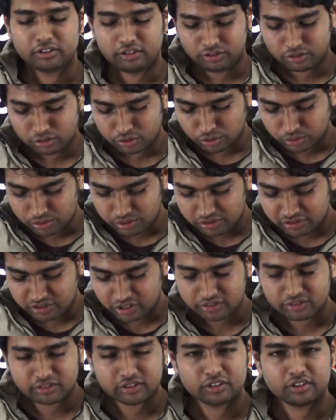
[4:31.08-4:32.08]
you don't
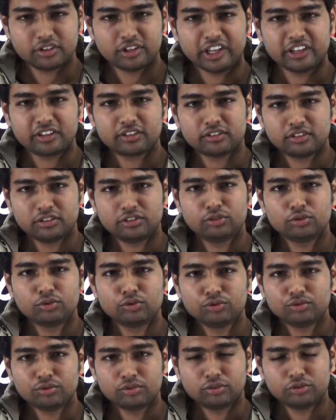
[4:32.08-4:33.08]
just
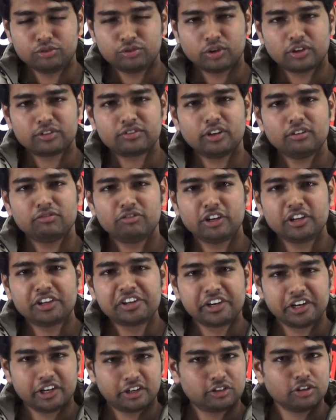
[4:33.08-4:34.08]
you yourself will
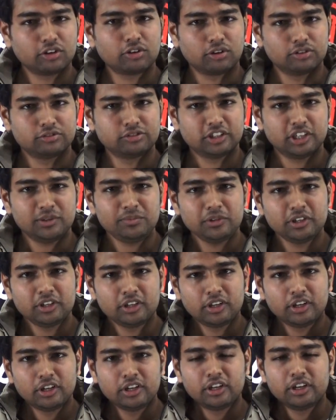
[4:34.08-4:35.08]
create the concept,
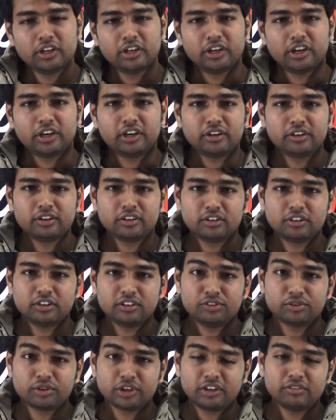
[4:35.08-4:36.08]
and
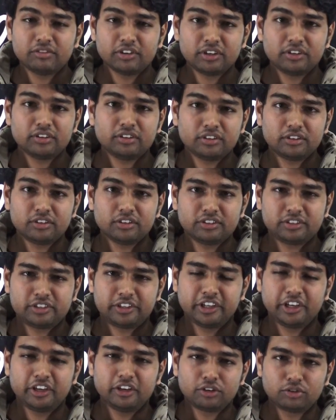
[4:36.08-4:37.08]
you can even
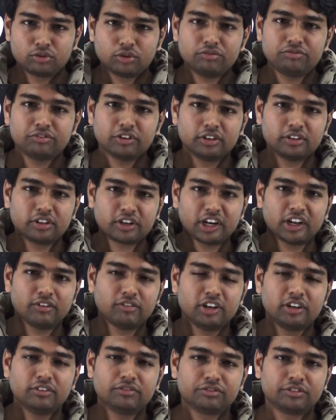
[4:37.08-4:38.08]
take it to a further
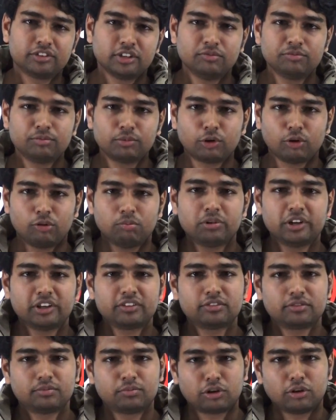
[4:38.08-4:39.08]
level if some
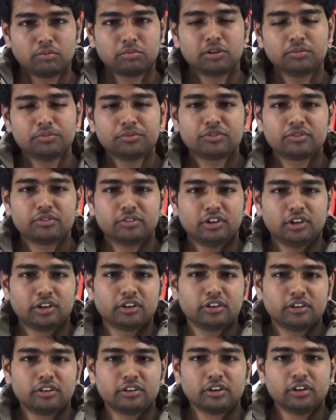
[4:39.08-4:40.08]
complex problems
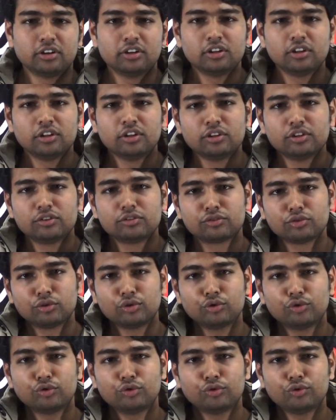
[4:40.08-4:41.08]
occur.
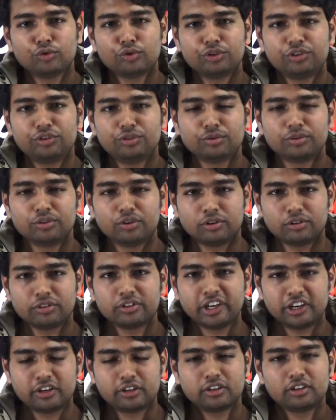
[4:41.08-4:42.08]
So you on
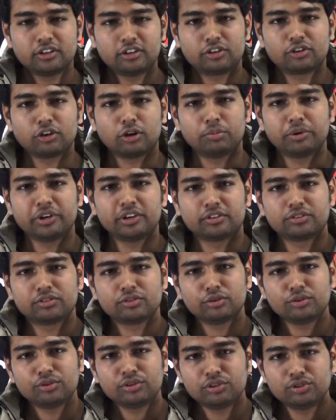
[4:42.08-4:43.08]
that topic,
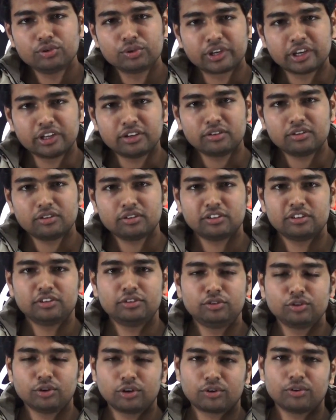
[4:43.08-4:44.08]
so you can
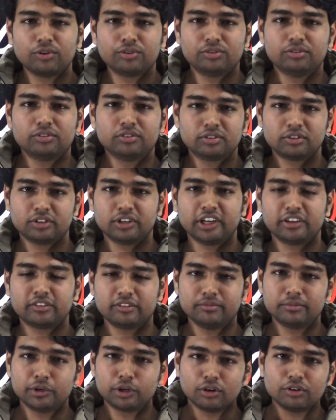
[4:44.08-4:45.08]
your own,
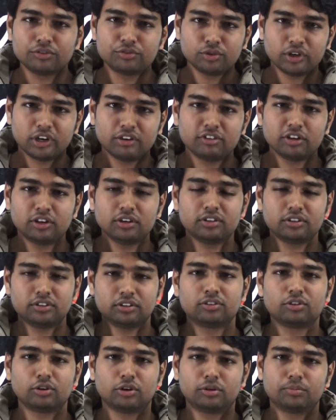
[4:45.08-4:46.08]
because you have a
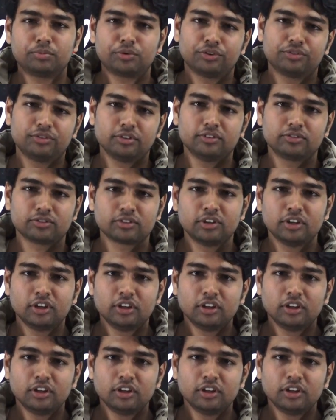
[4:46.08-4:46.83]
thought process,